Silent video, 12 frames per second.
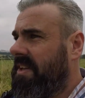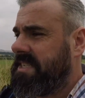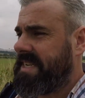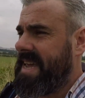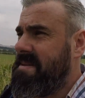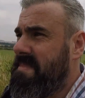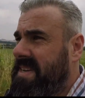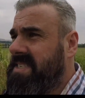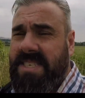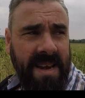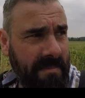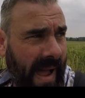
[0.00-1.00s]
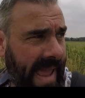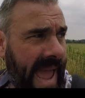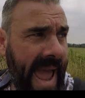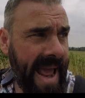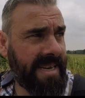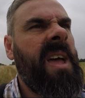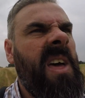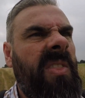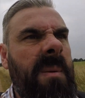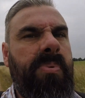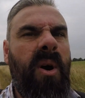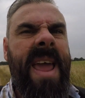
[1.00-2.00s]
demons in my head,
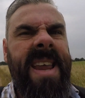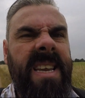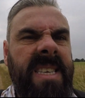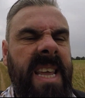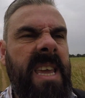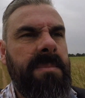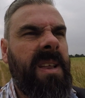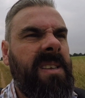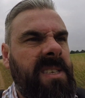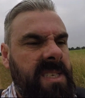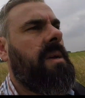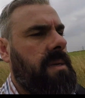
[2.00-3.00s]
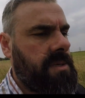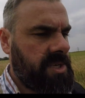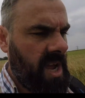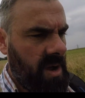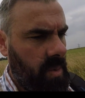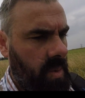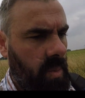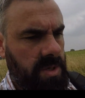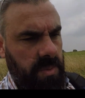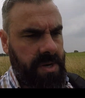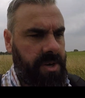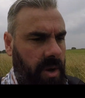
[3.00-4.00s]
the brain demons. So what
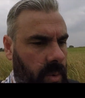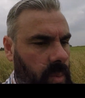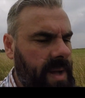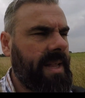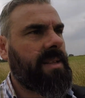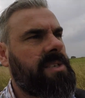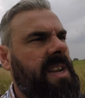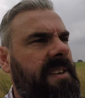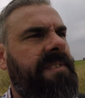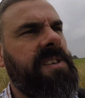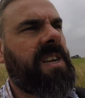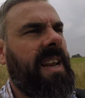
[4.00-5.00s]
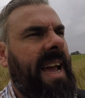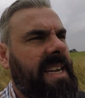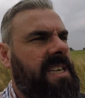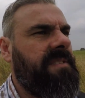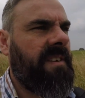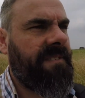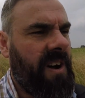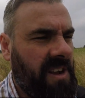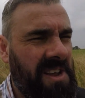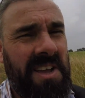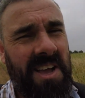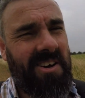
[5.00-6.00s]
do? Well, stay physically active, you
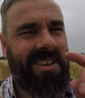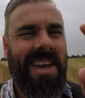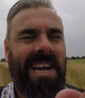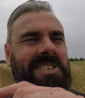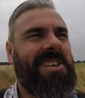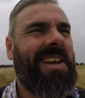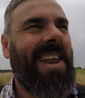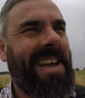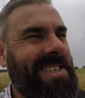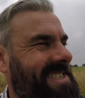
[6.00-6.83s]
fuck. I'll catch you next